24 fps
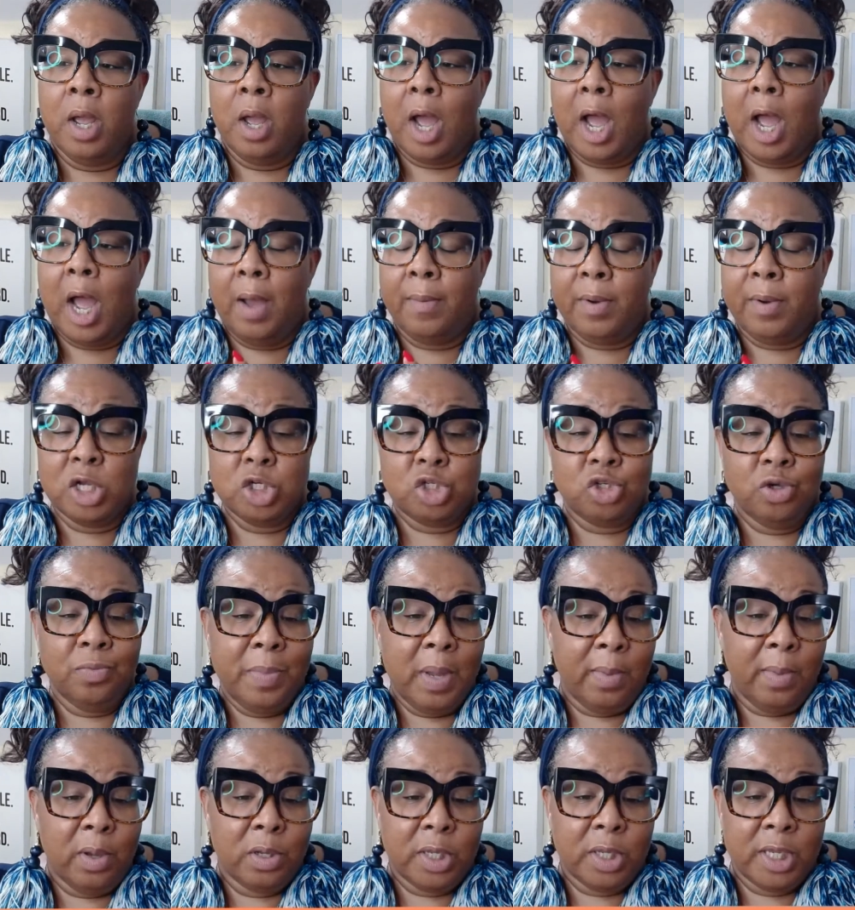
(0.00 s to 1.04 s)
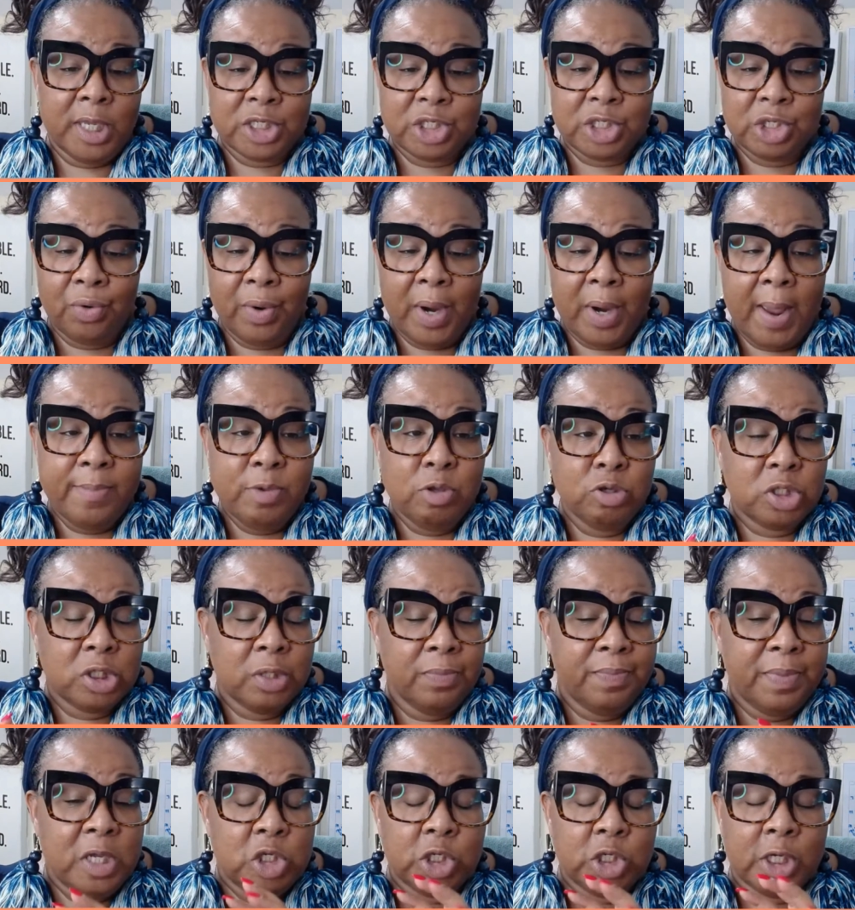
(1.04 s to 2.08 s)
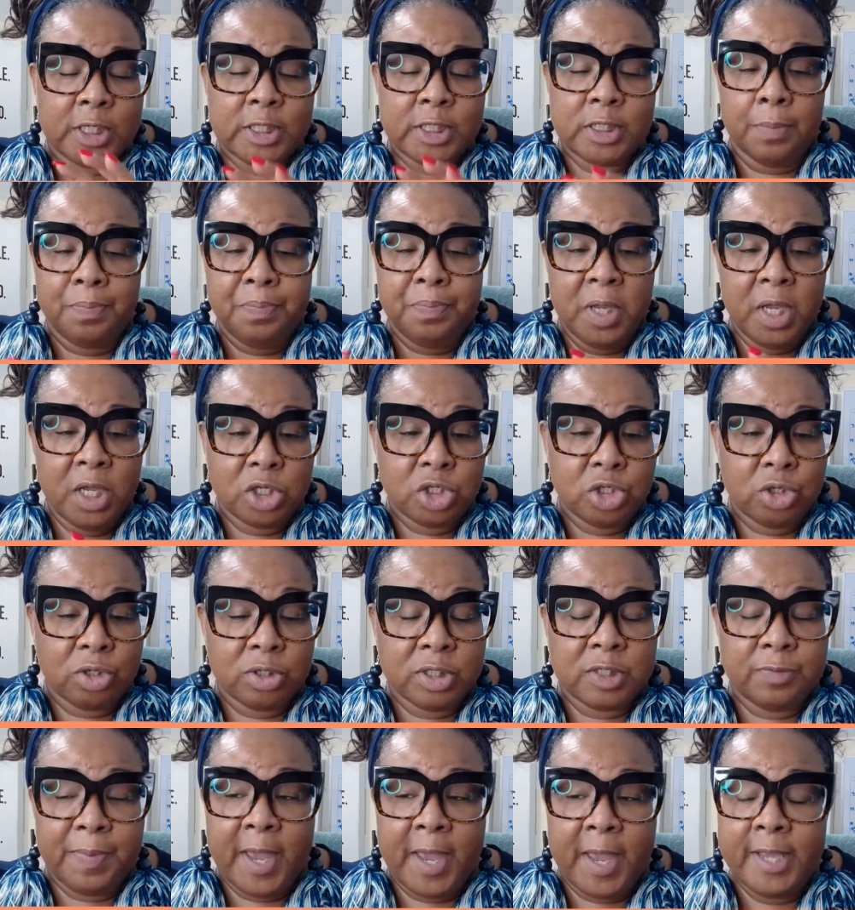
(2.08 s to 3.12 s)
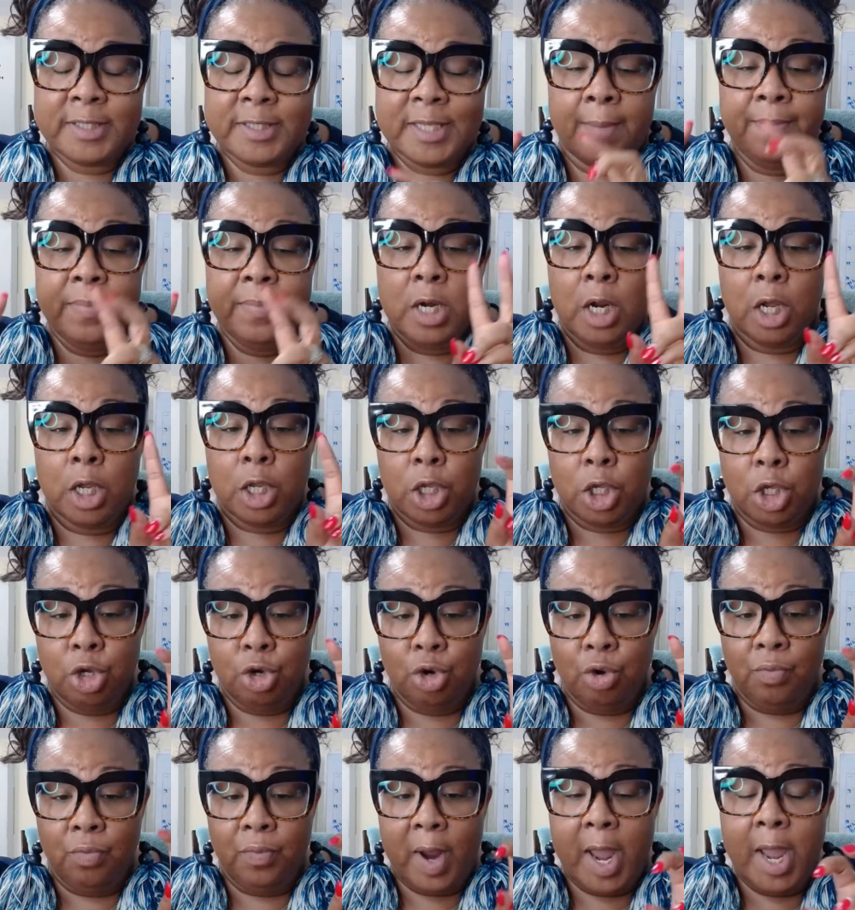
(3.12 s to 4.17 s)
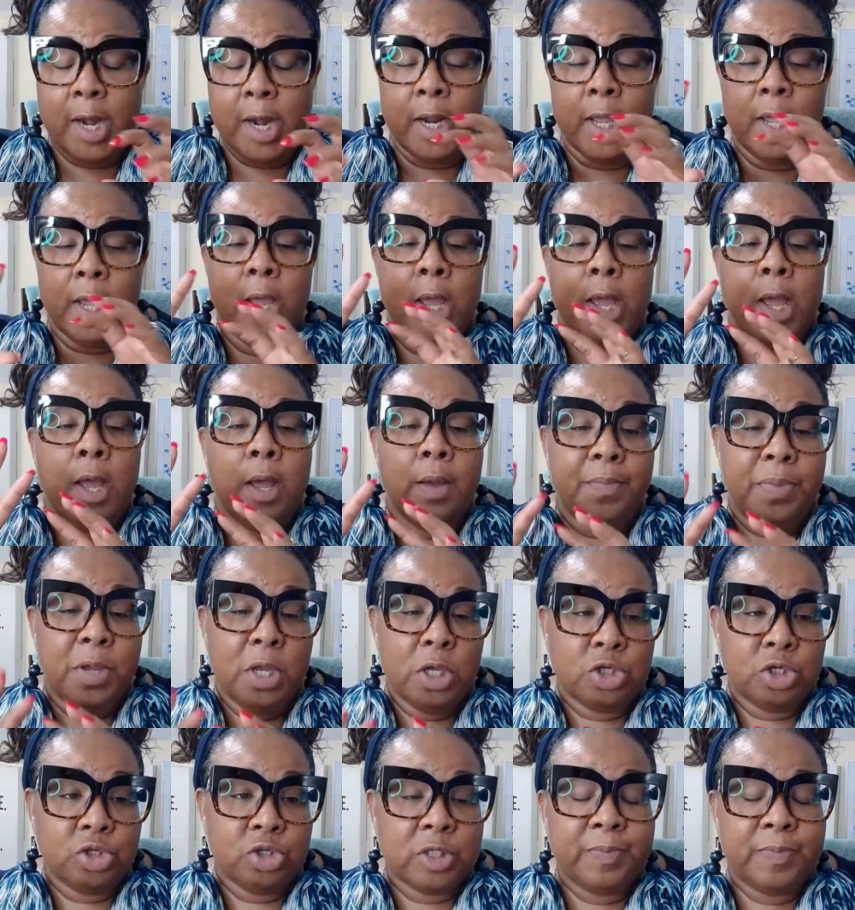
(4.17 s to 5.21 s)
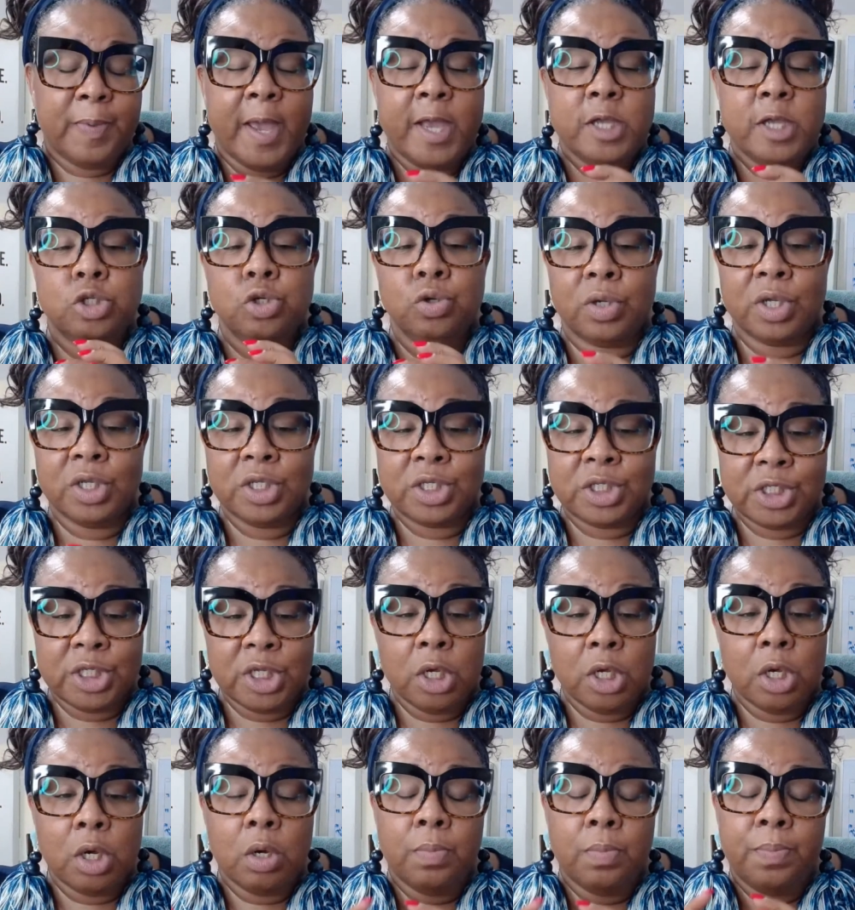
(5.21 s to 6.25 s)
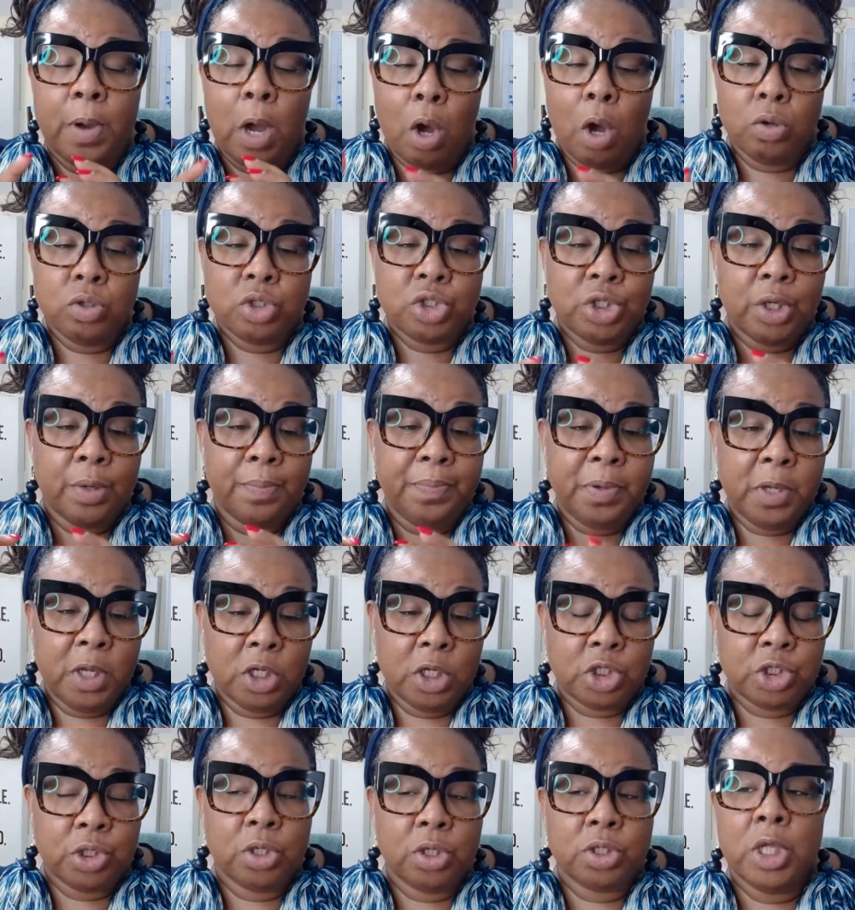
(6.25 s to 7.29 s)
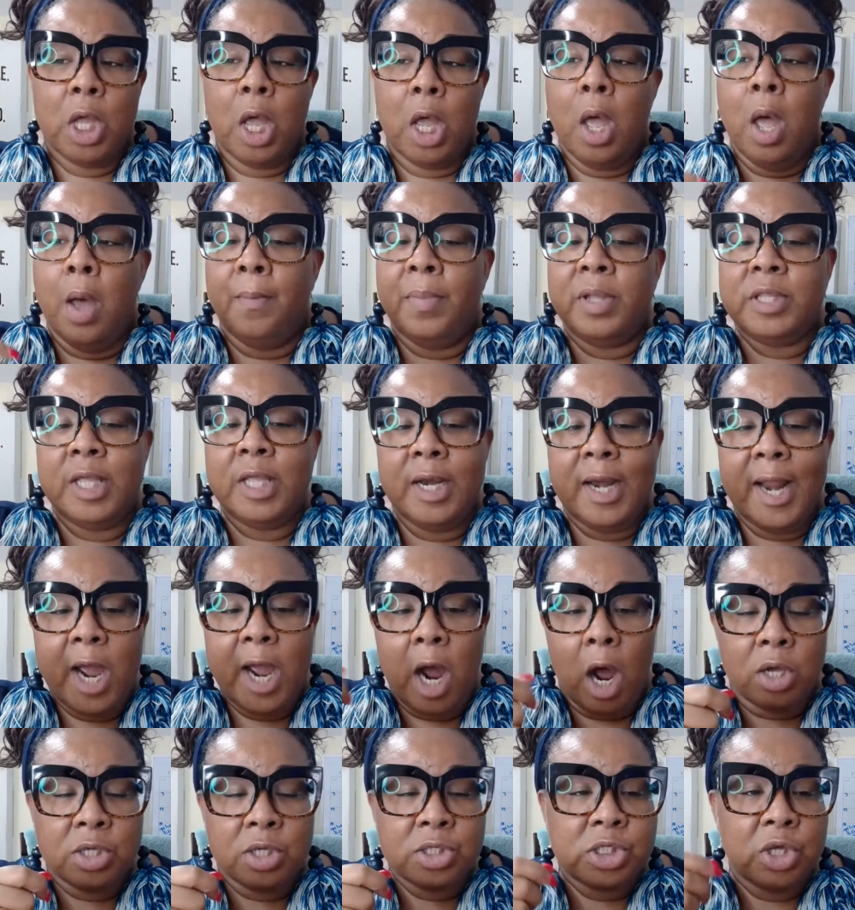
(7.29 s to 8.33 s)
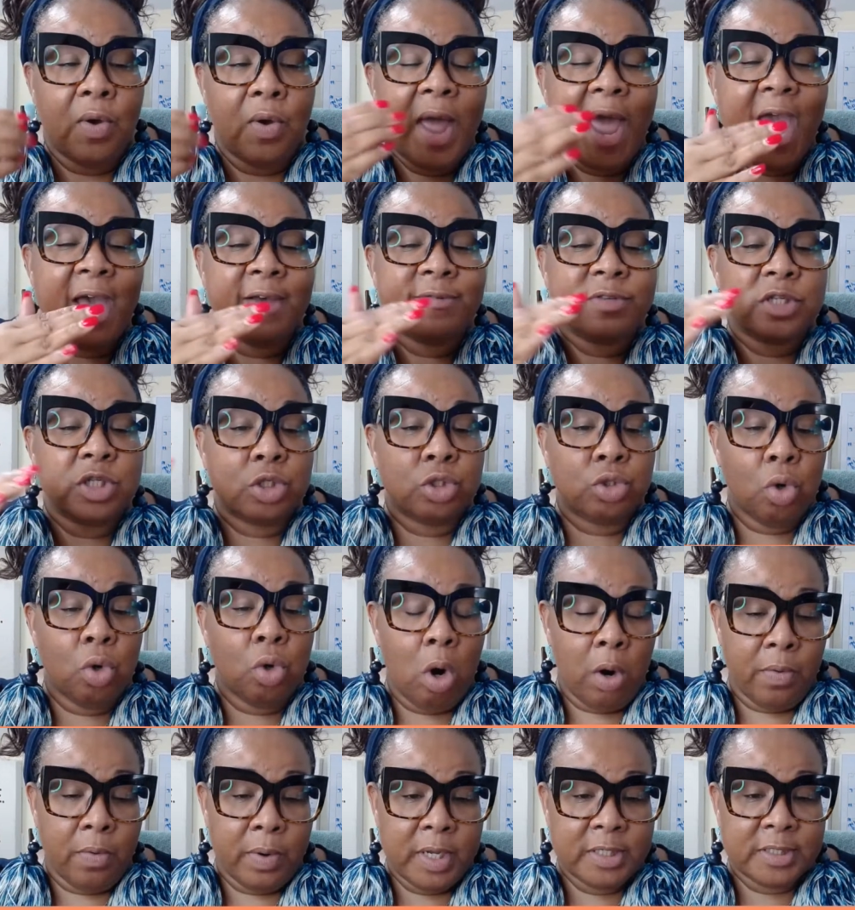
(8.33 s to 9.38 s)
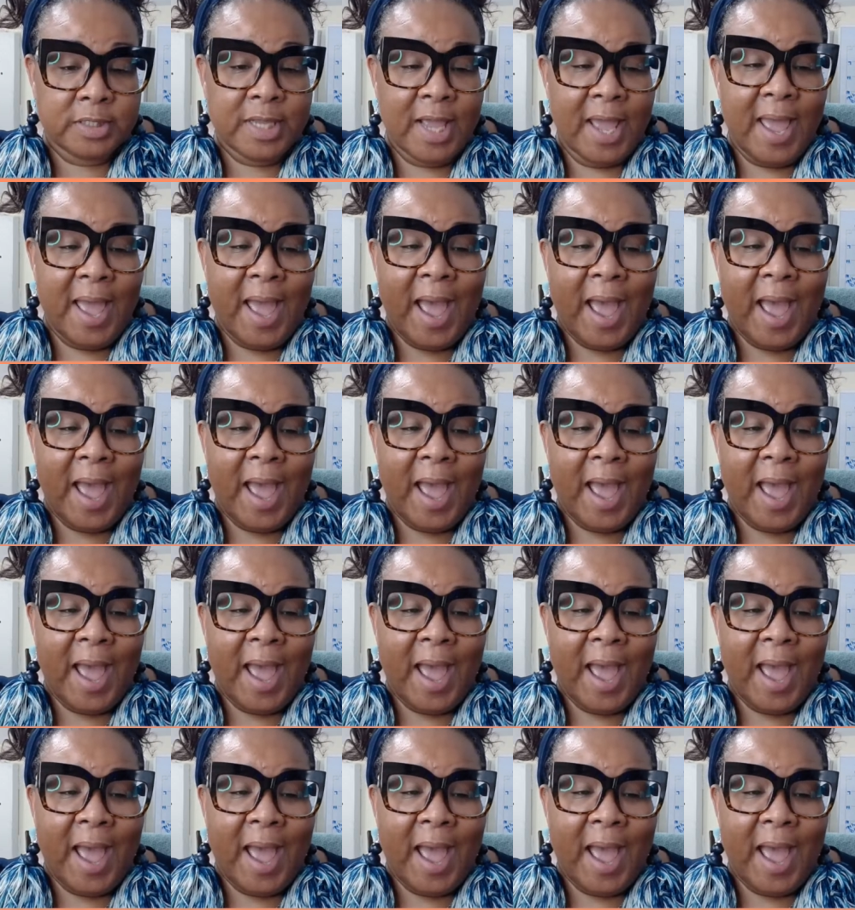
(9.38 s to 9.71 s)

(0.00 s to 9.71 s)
Because you remember Instagram used to be just a picture space. I mean, a curated picture space. You can still post your pictures, but then they also have stories.